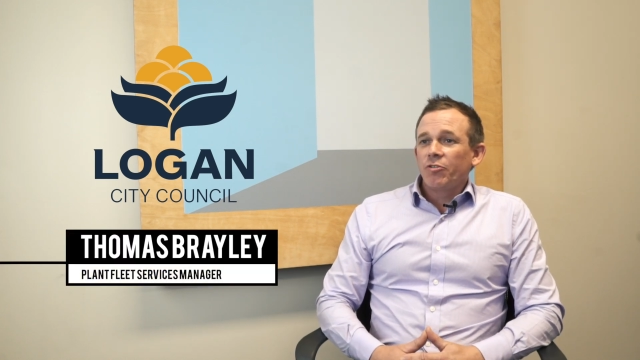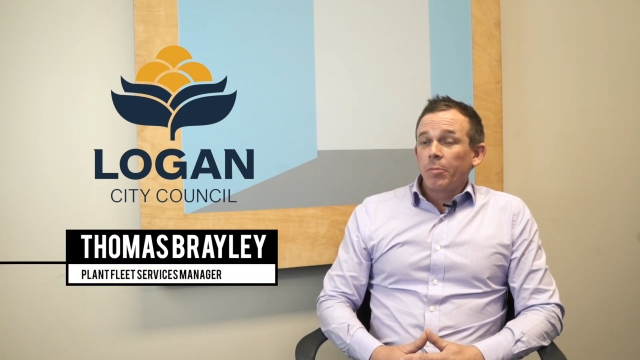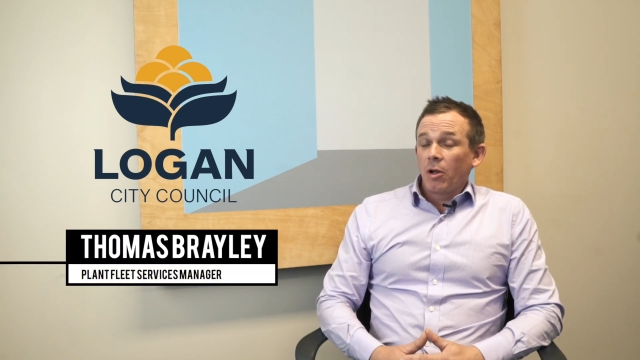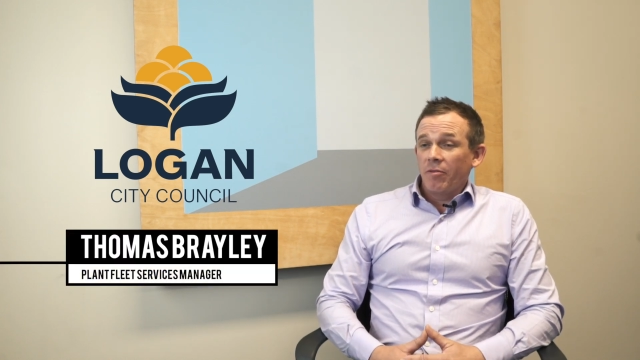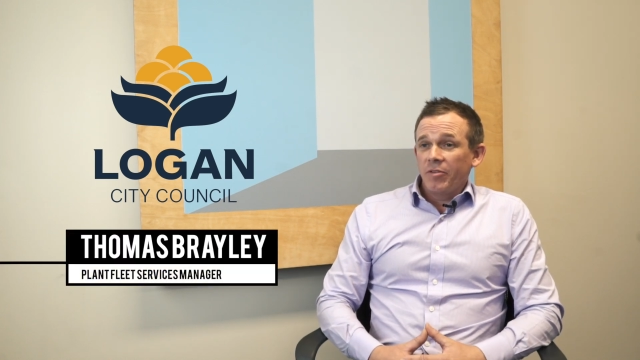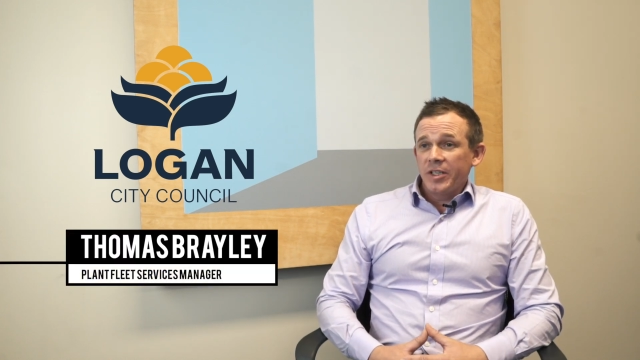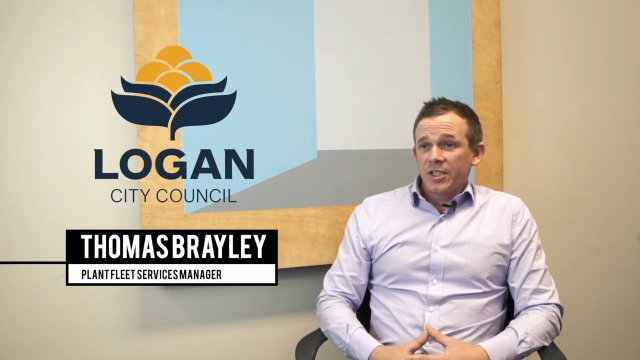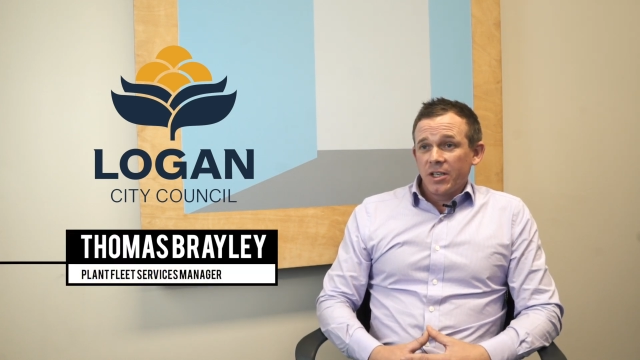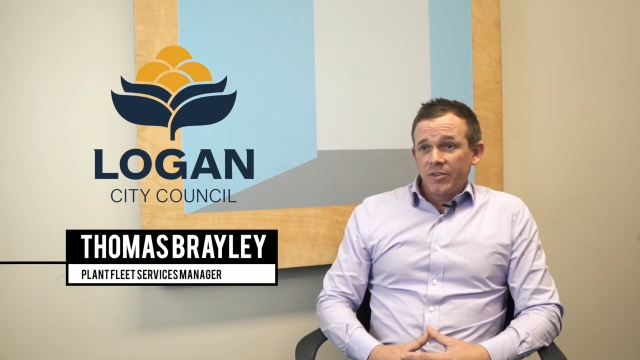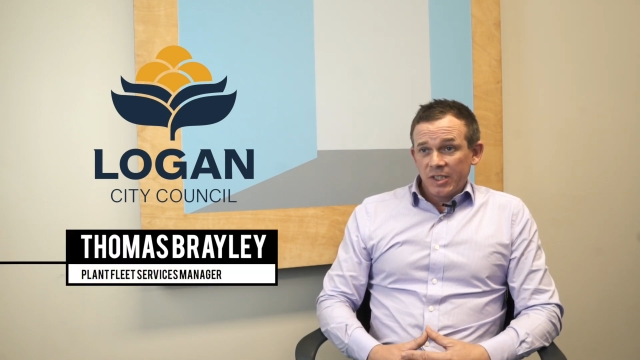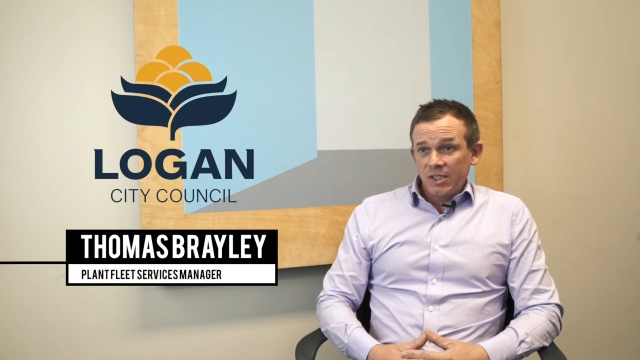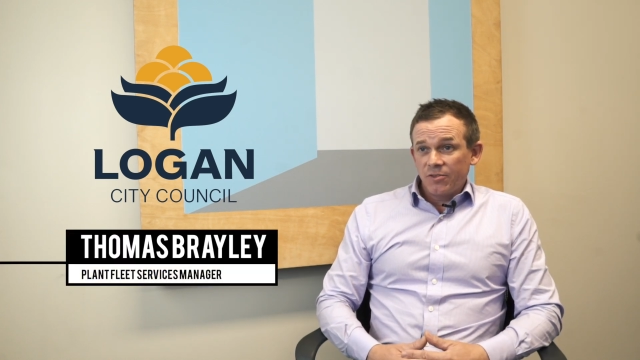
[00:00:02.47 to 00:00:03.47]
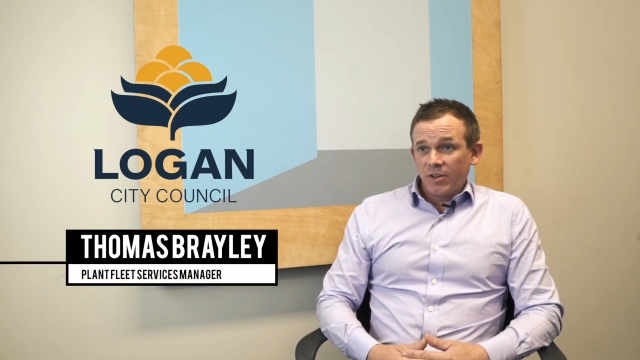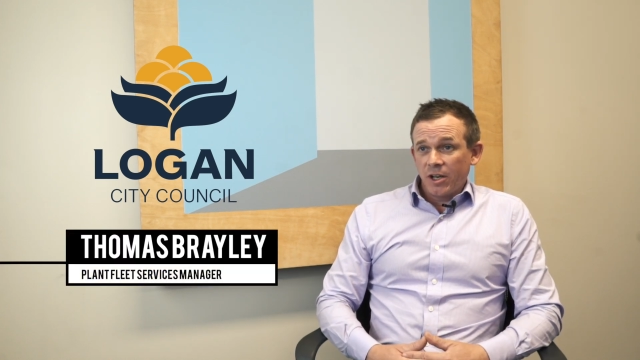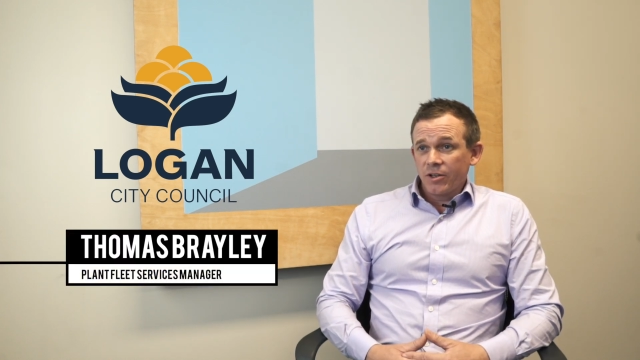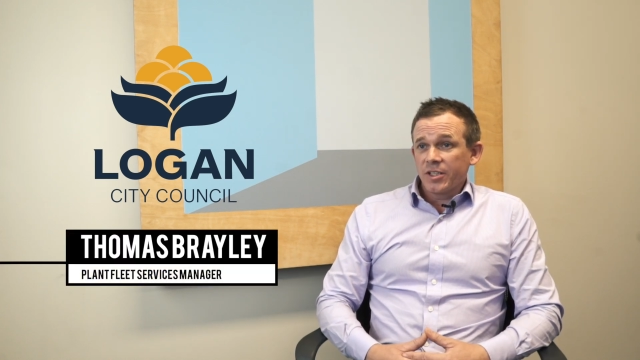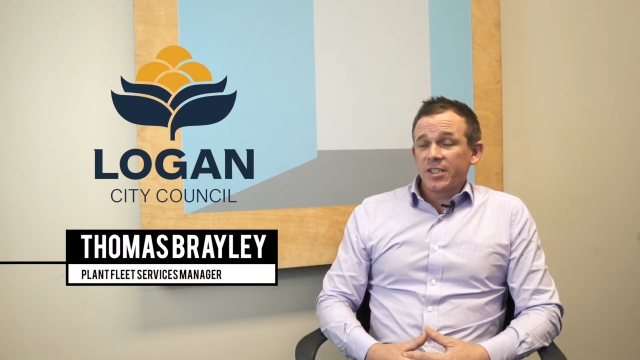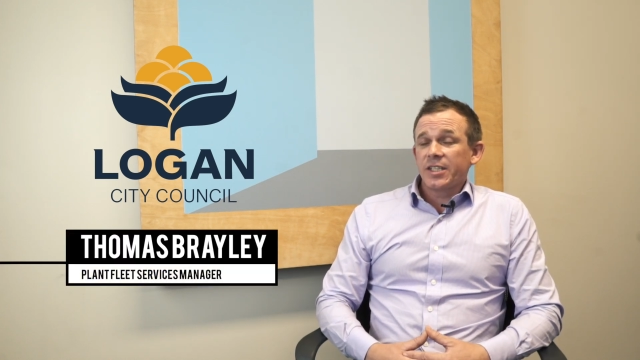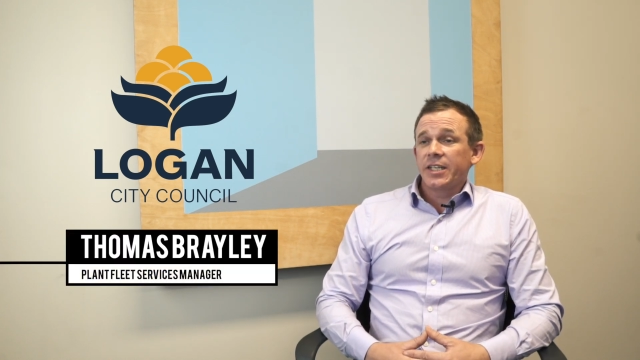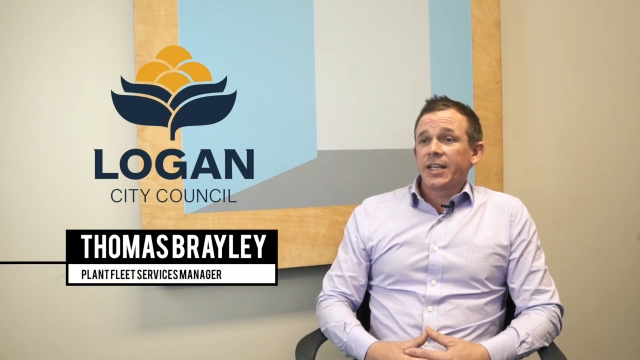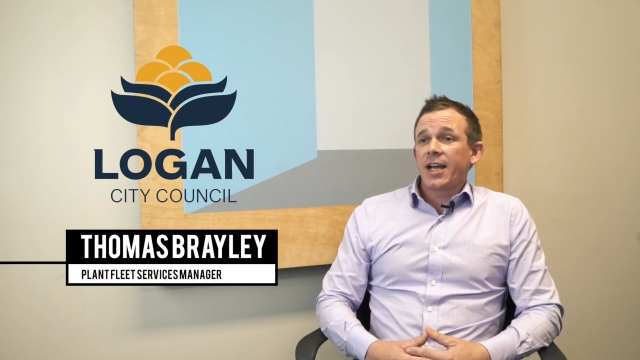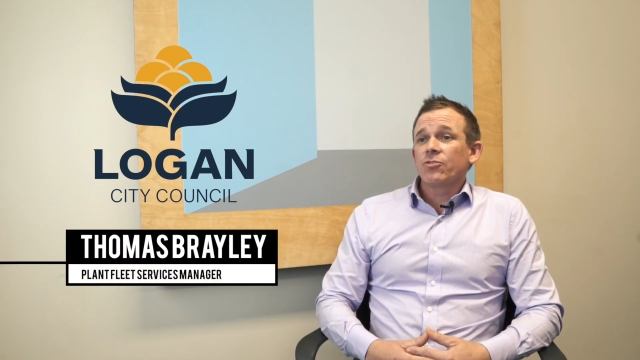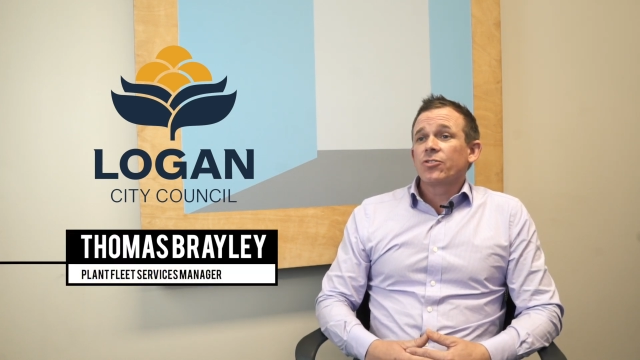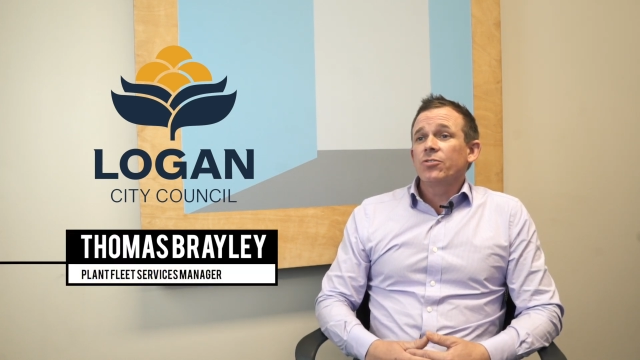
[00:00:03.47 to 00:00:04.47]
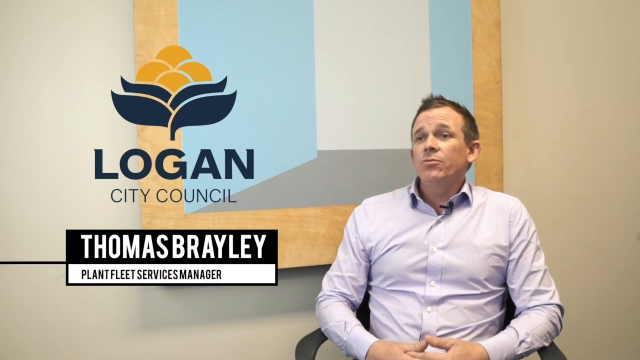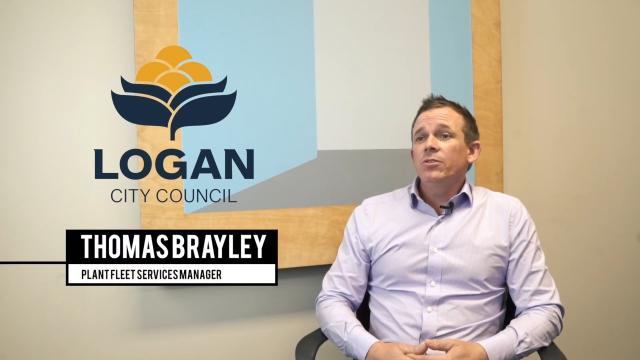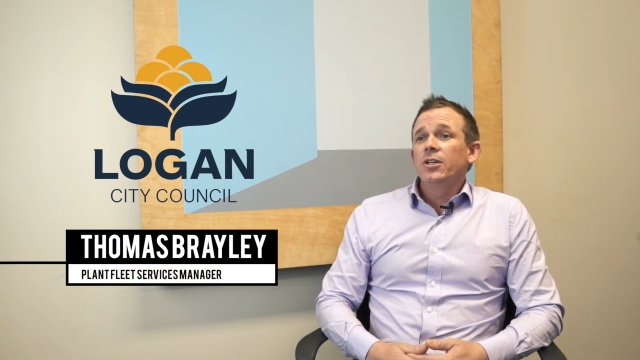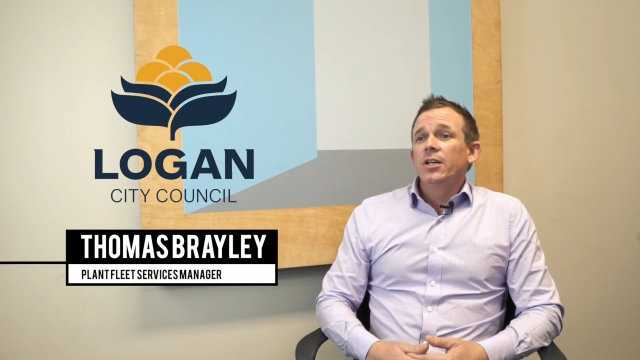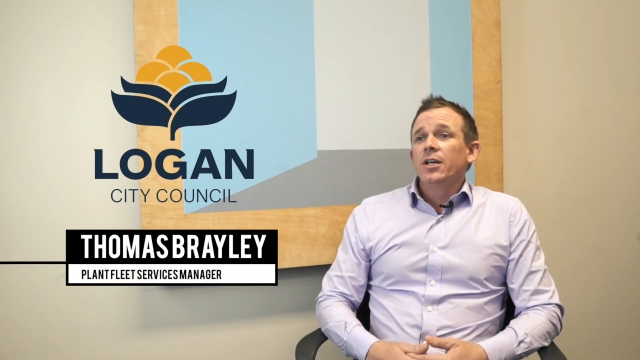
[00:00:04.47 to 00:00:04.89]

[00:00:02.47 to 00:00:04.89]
of plant fleet services for Logan City Council.